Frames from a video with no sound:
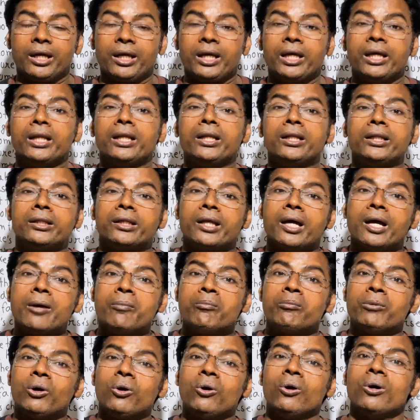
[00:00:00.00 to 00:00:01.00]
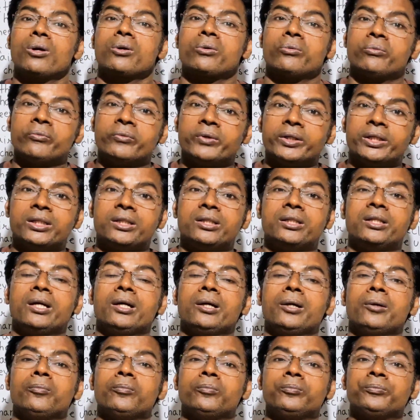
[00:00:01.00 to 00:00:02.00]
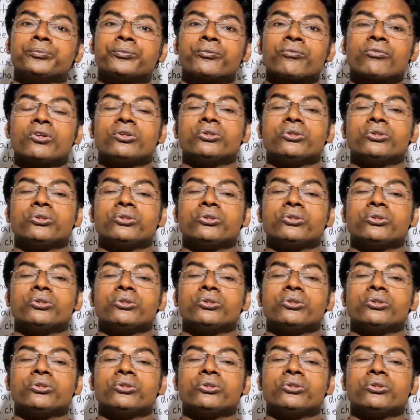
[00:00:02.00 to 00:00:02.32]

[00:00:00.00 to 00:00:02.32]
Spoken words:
in them or with them